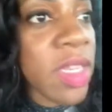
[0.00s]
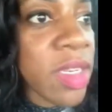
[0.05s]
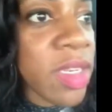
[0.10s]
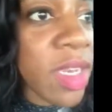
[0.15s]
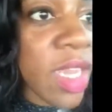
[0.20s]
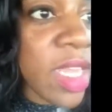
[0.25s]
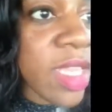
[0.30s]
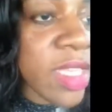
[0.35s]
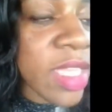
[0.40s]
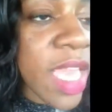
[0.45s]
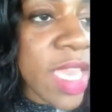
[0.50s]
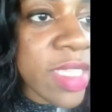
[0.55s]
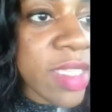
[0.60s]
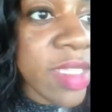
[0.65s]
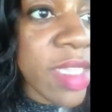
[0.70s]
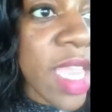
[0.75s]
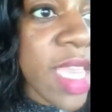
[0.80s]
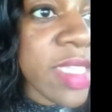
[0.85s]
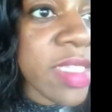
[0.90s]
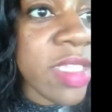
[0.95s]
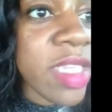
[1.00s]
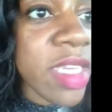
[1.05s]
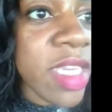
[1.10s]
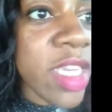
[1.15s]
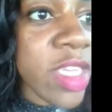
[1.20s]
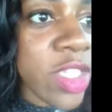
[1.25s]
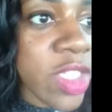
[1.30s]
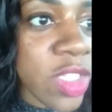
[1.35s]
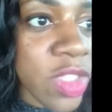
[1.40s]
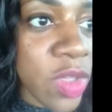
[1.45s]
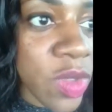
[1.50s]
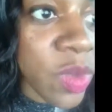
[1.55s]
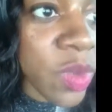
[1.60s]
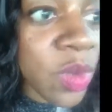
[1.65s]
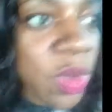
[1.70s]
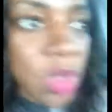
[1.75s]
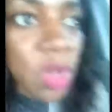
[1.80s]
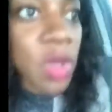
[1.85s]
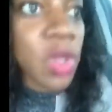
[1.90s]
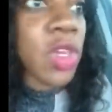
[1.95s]
That's the
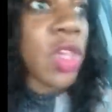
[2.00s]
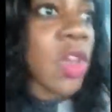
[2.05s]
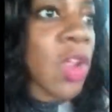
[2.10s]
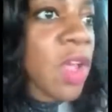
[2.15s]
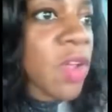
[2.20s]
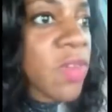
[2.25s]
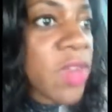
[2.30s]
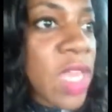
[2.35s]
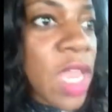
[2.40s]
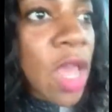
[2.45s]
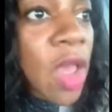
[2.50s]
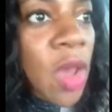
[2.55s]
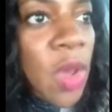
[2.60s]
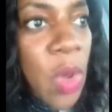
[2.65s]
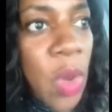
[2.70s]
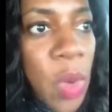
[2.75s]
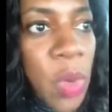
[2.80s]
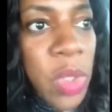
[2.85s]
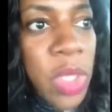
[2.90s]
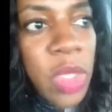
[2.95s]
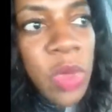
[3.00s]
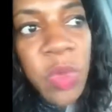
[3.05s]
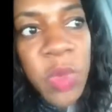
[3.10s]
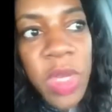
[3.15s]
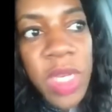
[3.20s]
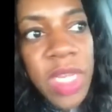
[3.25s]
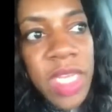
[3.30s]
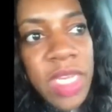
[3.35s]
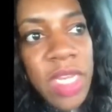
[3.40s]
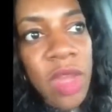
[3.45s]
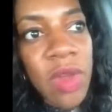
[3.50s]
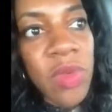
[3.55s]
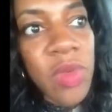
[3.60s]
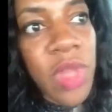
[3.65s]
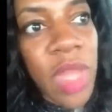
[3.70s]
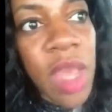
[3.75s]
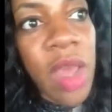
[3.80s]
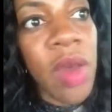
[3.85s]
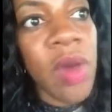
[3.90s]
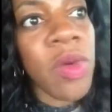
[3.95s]
issue. You really don't
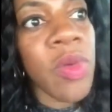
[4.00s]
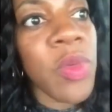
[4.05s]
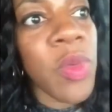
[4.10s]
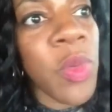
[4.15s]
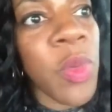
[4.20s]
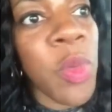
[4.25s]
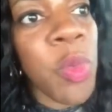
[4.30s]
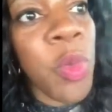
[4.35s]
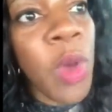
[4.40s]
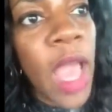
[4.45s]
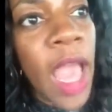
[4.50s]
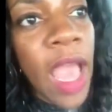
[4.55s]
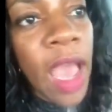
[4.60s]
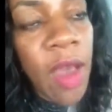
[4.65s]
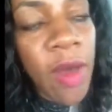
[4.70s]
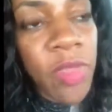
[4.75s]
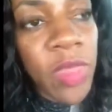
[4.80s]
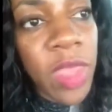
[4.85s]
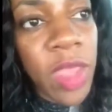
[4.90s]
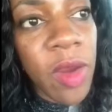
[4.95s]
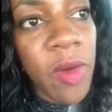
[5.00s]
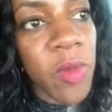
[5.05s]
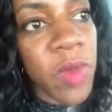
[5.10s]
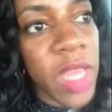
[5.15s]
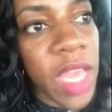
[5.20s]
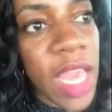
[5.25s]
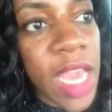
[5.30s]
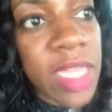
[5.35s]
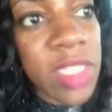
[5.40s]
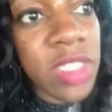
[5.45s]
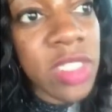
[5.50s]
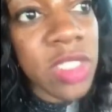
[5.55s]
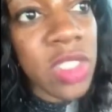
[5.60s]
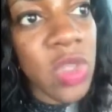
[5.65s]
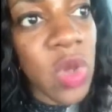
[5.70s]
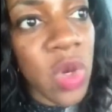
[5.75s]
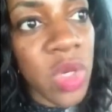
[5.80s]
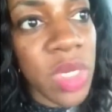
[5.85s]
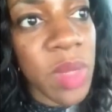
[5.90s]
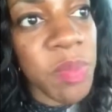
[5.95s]
know how their reaction is
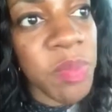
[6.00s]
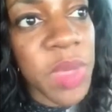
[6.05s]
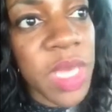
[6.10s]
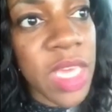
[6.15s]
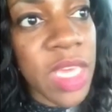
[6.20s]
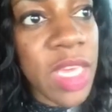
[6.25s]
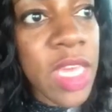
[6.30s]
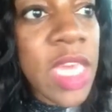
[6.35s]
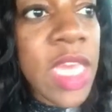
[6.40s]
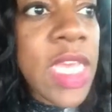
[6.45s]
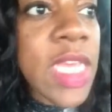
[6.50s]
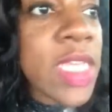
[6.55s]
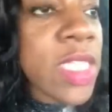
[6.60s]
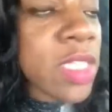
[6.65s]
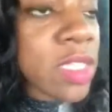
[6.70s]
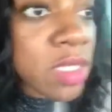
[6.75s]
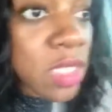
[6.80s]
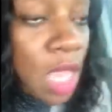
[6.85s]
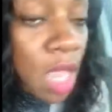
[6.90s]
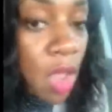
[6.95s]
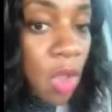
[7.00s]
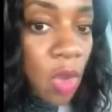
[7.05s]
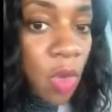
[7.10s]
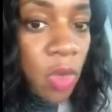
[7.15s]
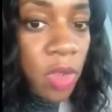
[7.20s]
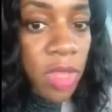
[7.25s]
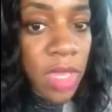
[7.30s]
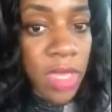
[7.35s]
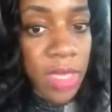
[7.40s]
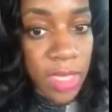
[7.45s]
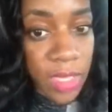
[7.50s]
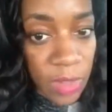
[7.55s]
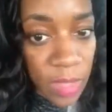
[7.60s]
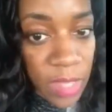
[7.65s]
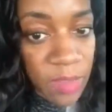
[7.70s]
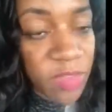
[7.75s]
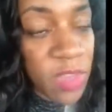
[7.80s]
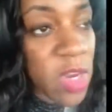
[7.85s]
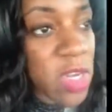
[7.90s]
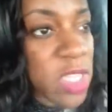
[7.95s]
going to be. So
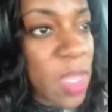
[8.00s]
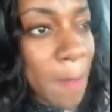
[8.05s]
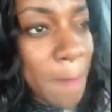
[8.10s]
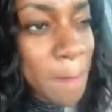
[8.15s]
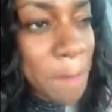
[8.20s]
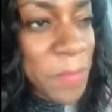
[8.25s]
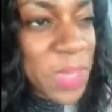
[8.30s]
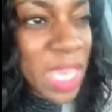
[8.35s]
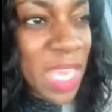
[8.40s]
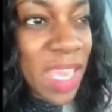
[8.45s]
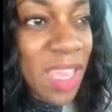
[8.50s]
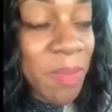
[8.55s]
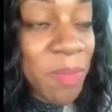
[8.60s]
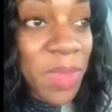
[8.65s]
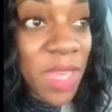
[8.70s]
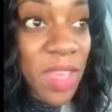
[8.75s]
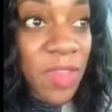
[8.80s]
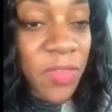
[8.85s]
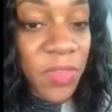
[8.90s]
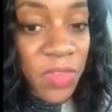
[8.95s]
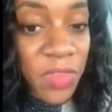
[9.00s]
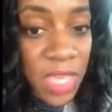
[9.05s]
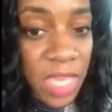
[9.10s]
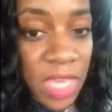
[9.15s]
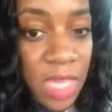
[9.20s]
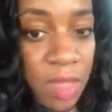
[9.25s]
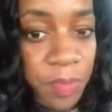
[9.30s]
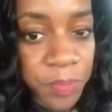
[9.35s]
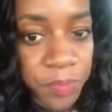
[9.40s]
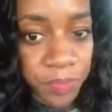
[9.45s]
if there's a big fee,